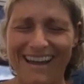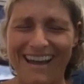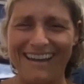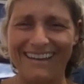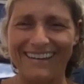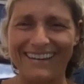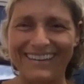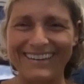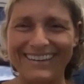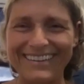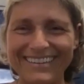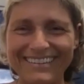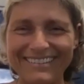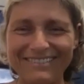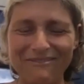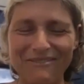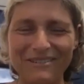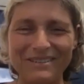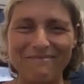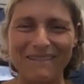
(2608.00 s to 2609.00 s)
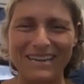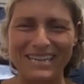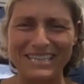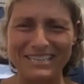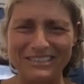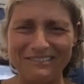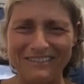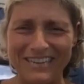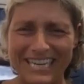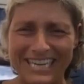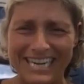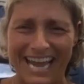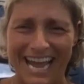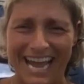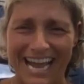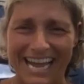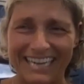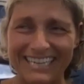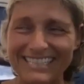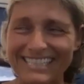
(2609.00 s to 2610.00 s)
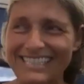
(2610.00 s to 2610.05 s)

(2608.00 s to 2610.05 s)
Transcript: headed? What am I doing next?